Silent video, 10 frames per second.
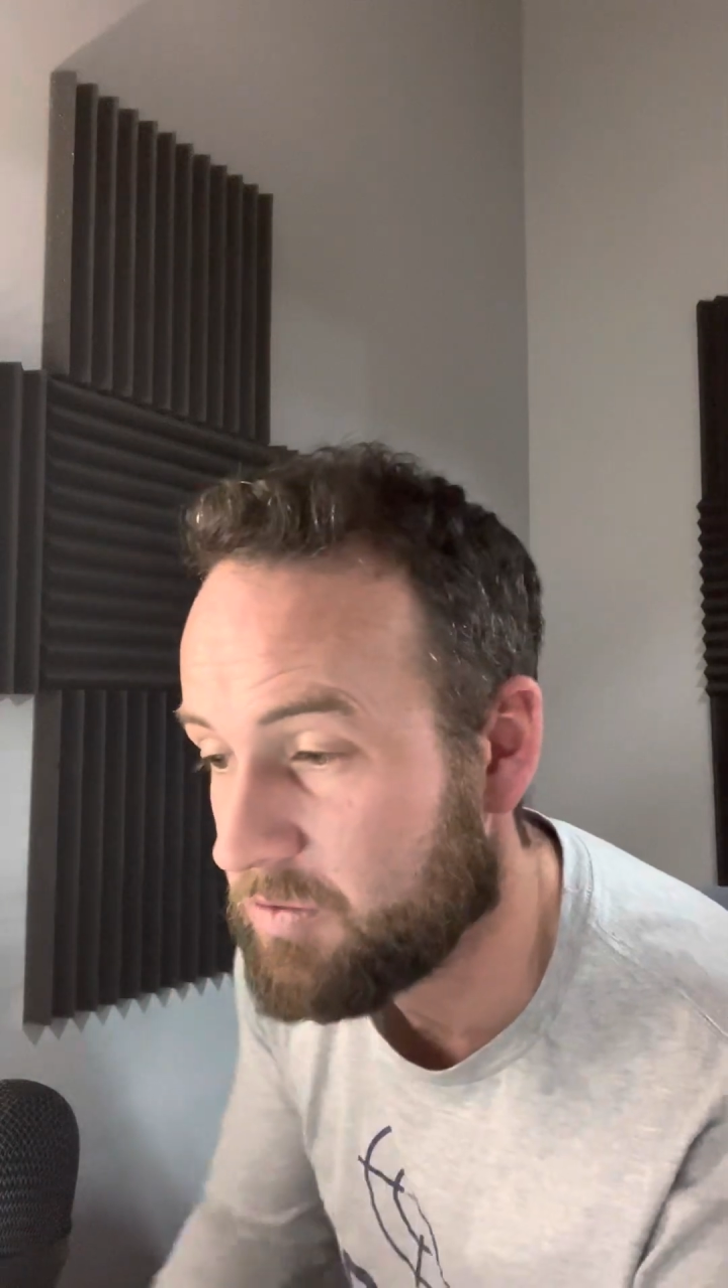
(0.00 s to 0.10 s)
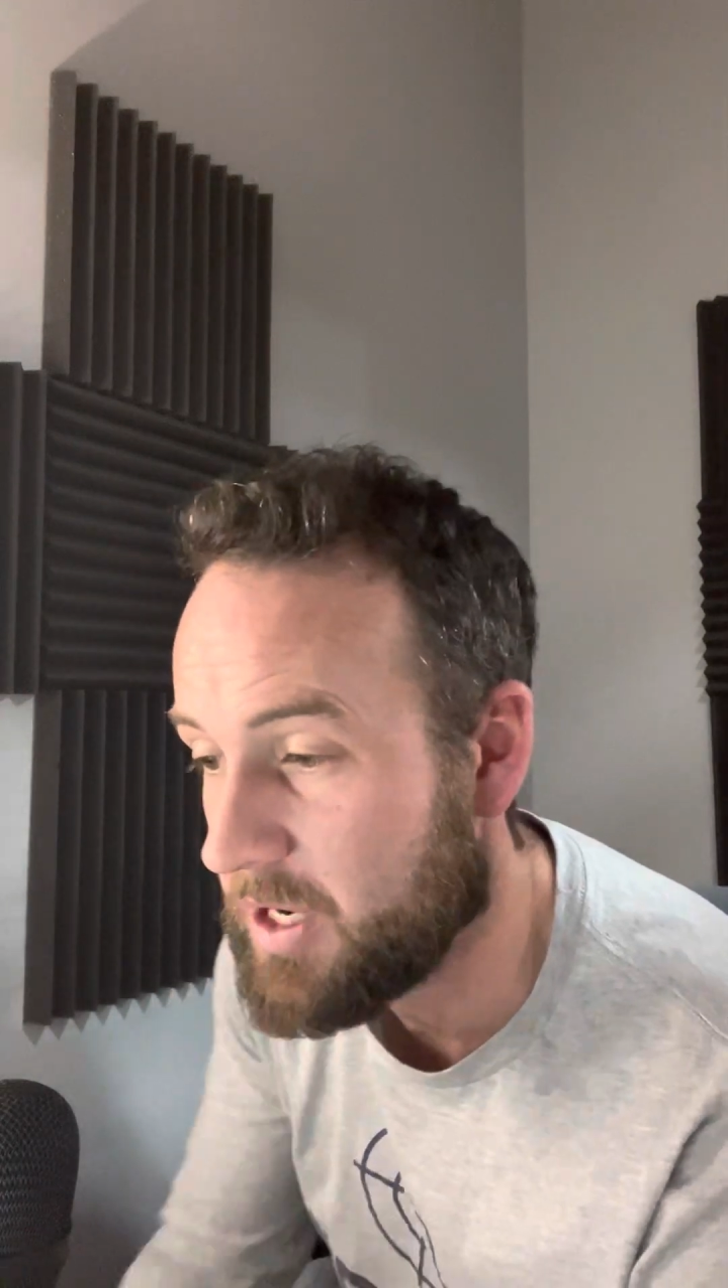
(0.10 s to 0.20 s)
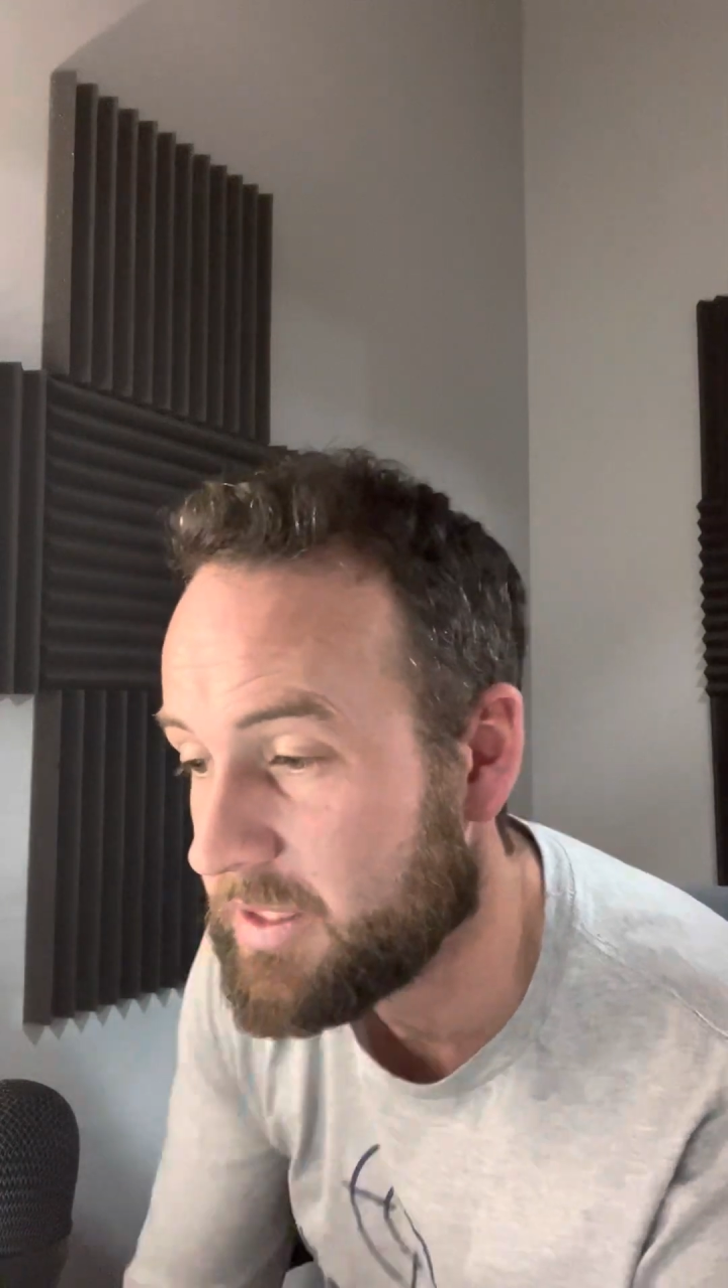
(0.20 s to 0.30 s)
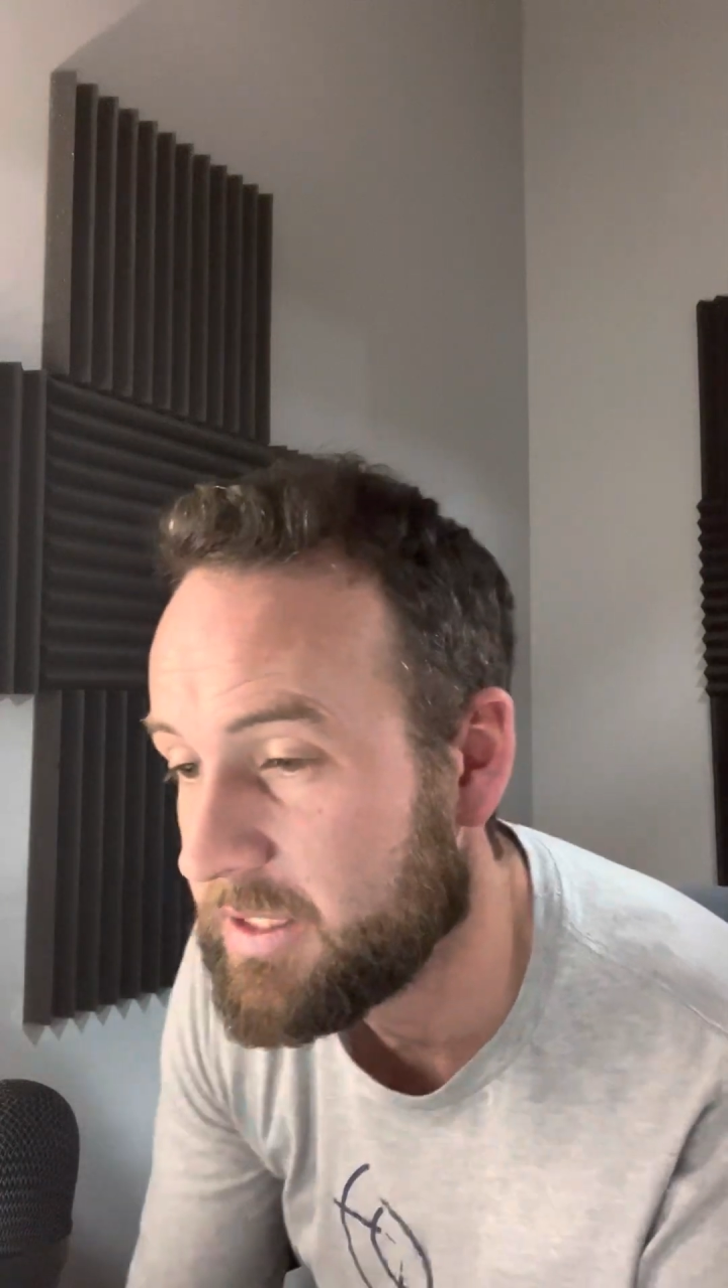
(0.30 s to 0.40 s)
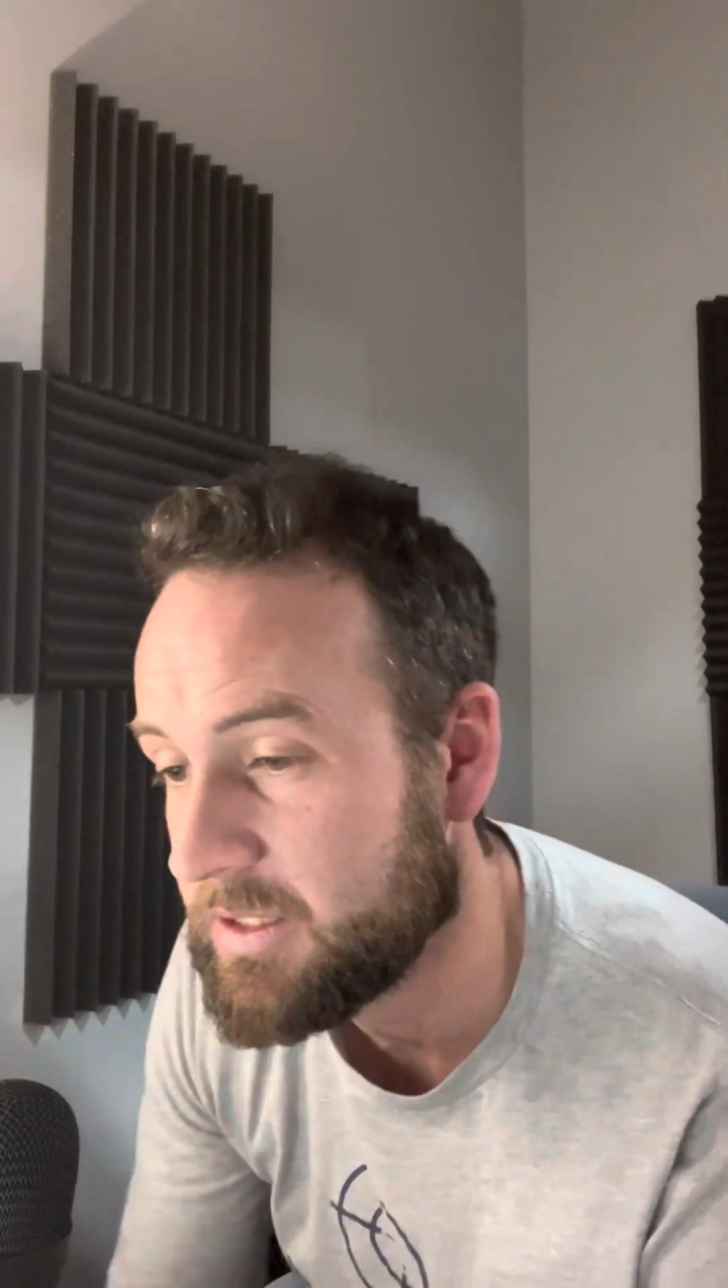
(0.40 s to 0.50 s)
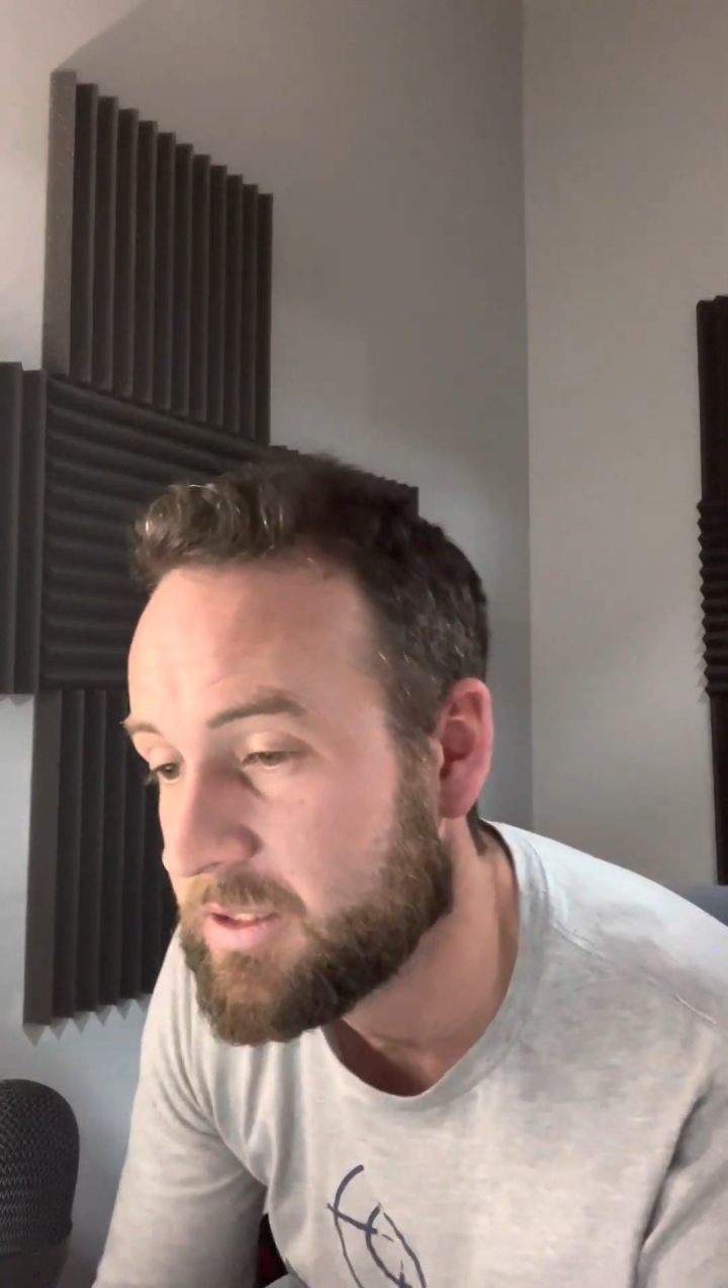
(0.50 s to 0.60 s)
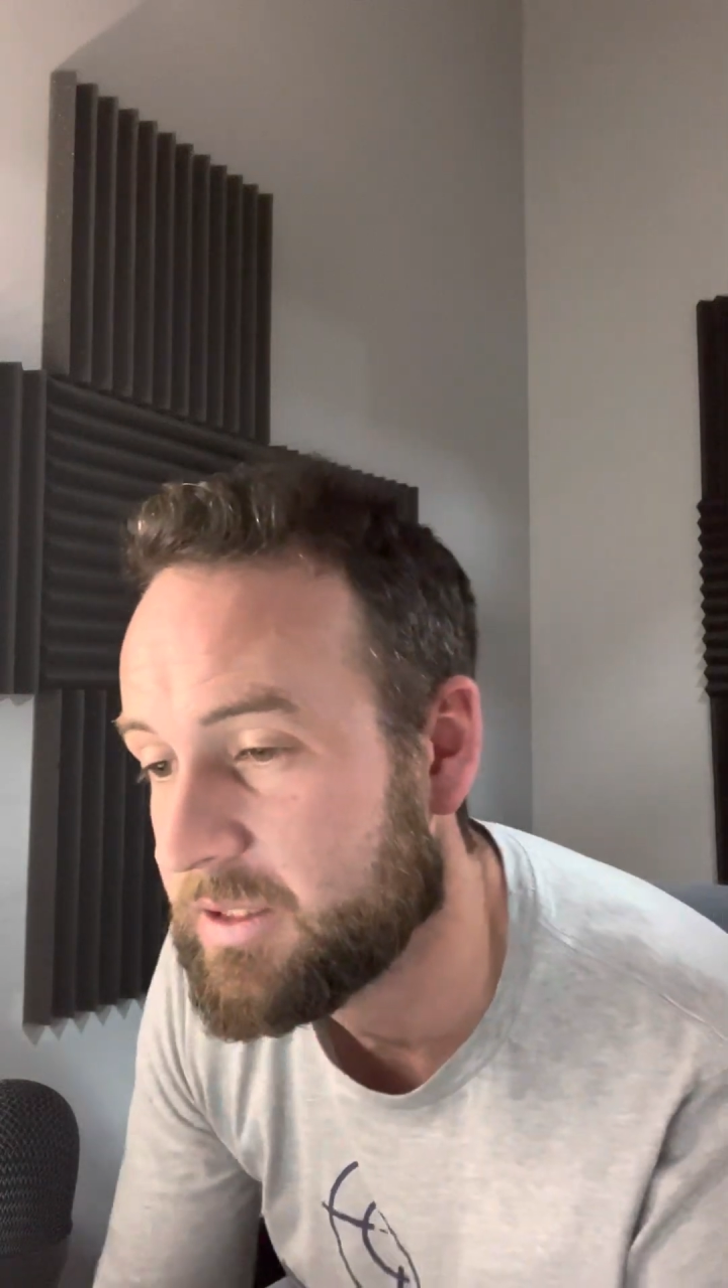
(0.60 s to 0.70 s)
ratings,